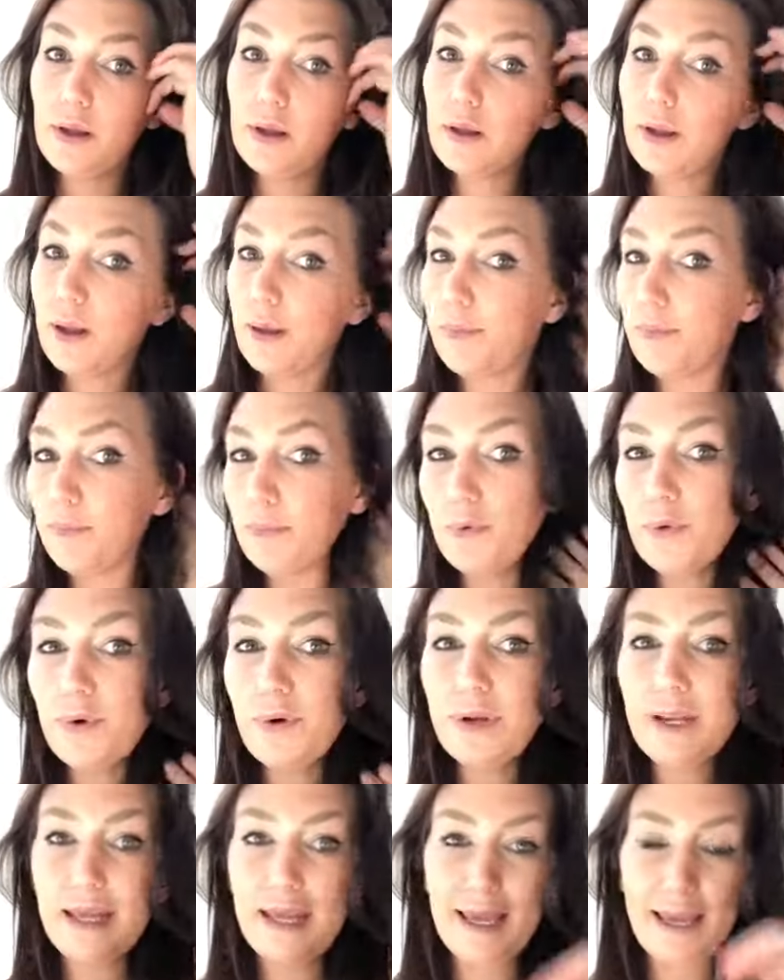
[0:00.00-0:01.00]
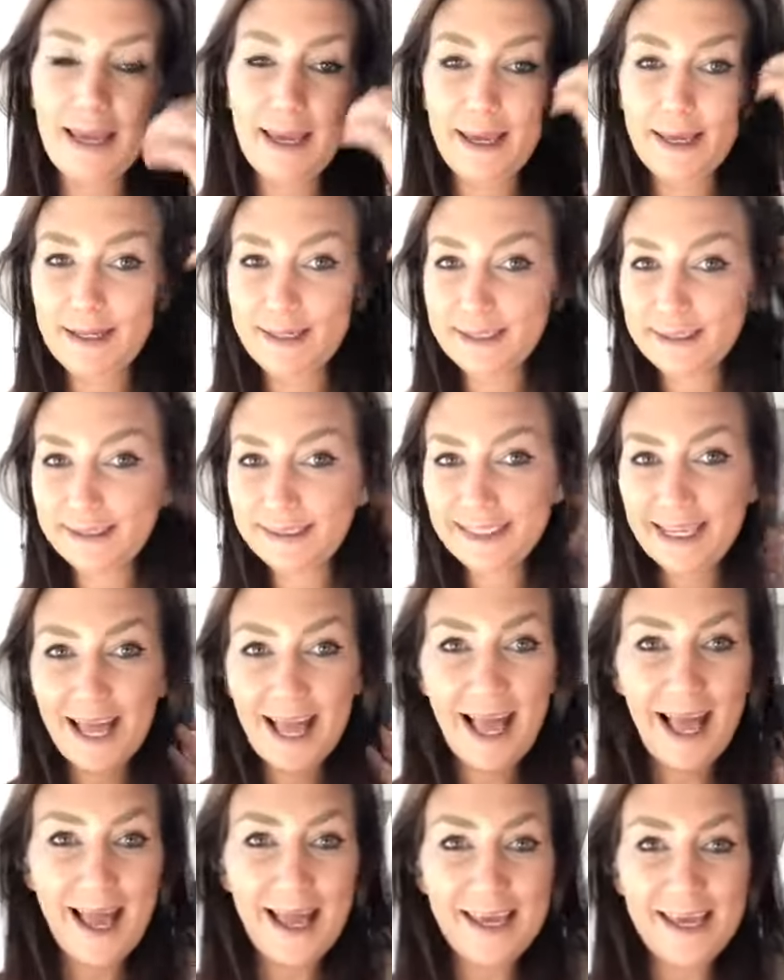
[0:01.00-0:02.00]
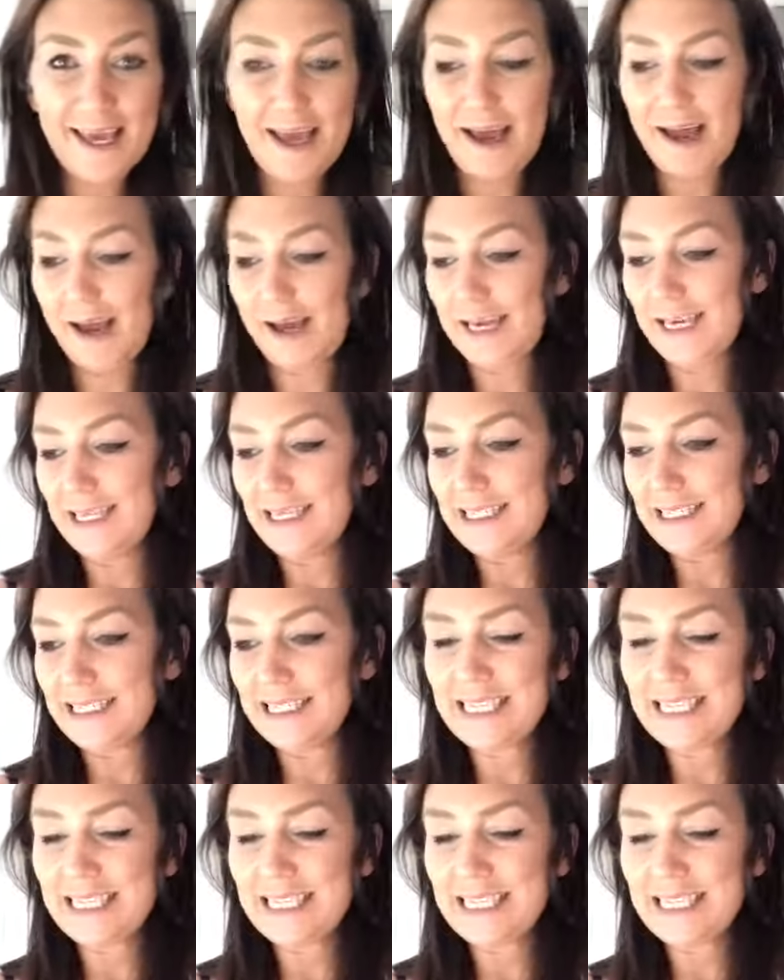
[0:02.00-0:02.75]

Good morning. Hi guys.